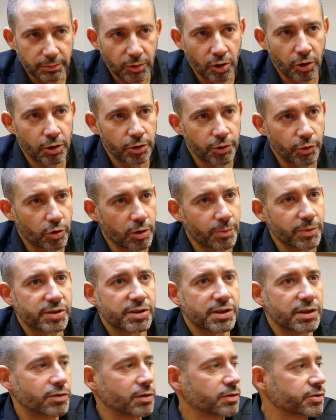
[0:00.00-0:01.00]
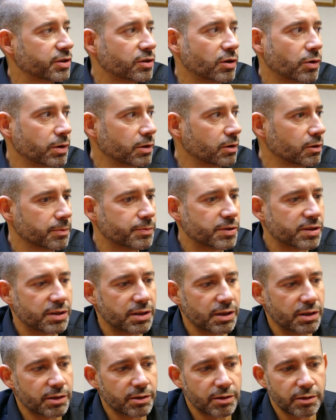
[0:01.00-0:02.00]
All the raw materials are going up,
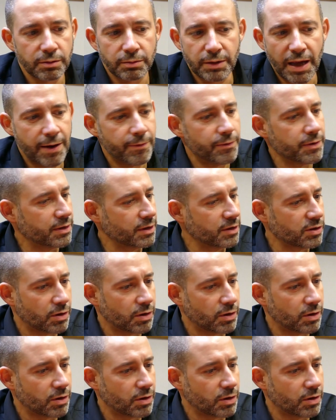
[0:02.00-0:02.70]
steel, everything's